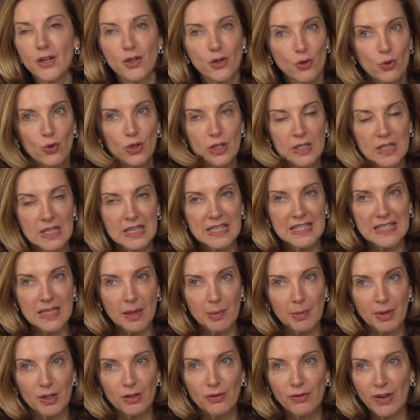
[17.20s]
do see
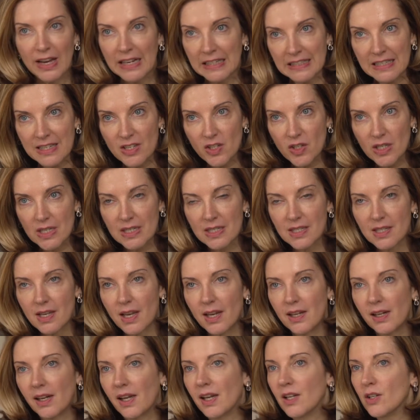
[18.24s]
some advantages
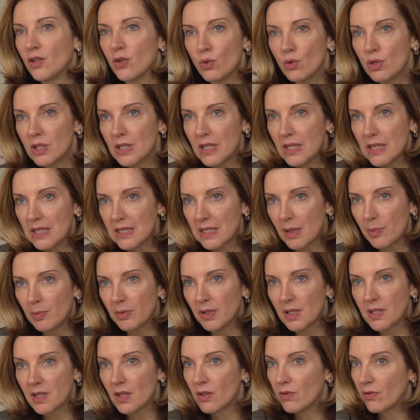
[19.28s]
and I do see some
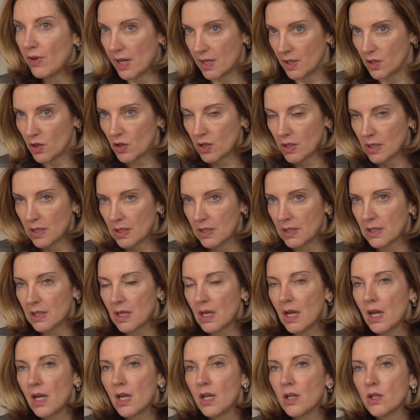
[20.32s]
disadvantages.
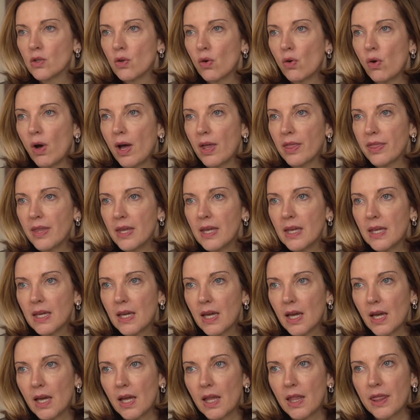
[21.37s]
So I
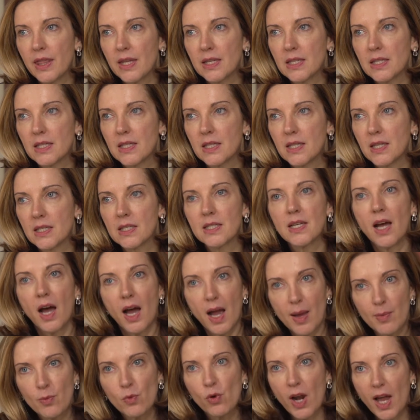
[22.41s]
think that the
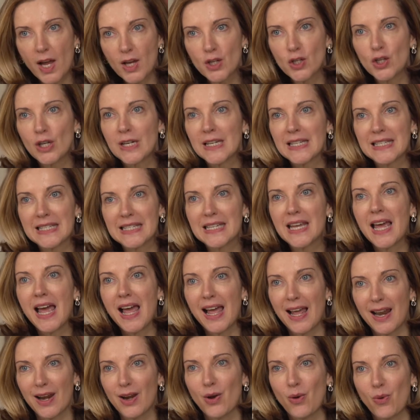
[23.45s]
time will actually
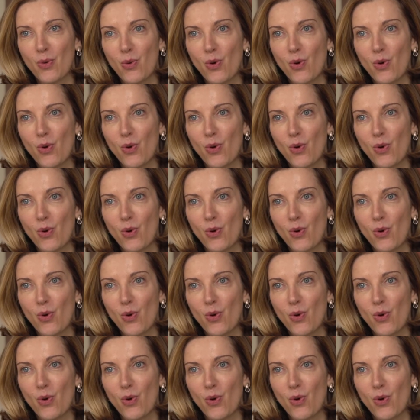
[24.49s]
tell